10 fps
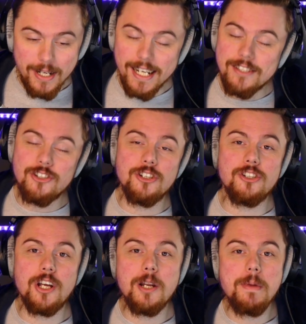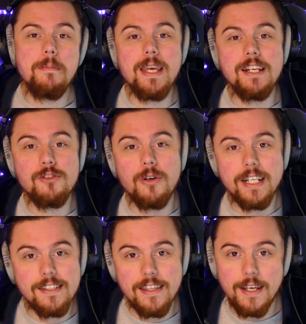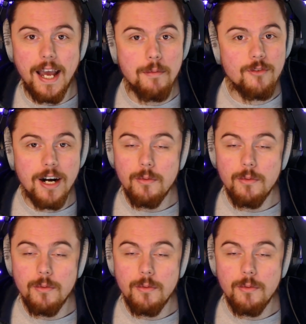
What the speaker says: It's just going to be me talking to the camera.